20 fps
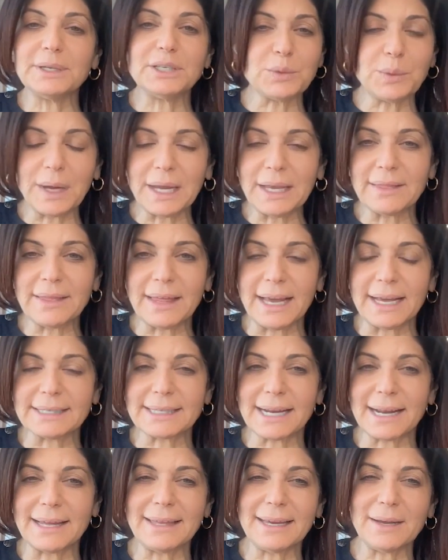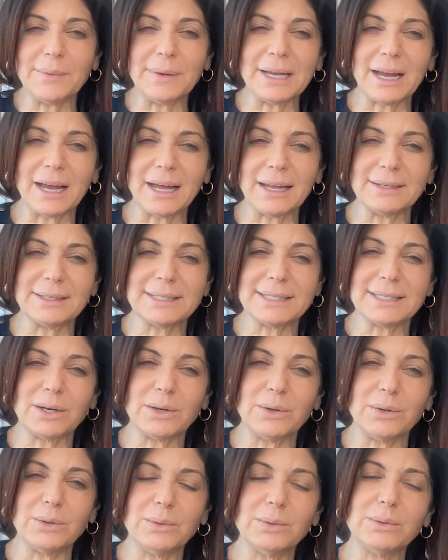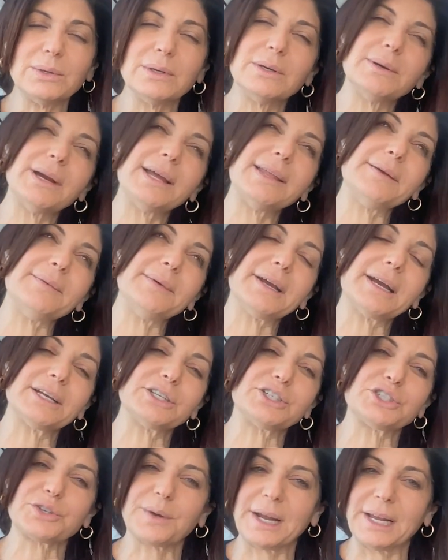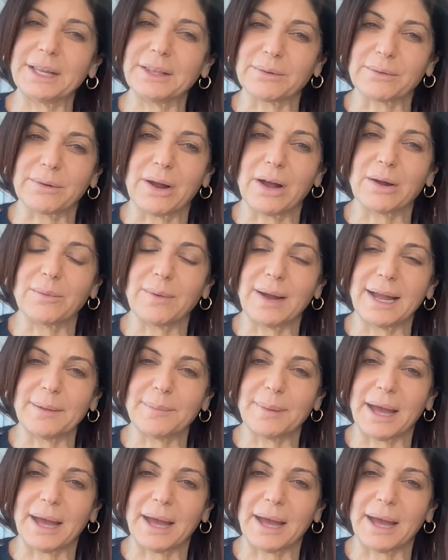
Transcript: between things. And I think we got trained the wrong way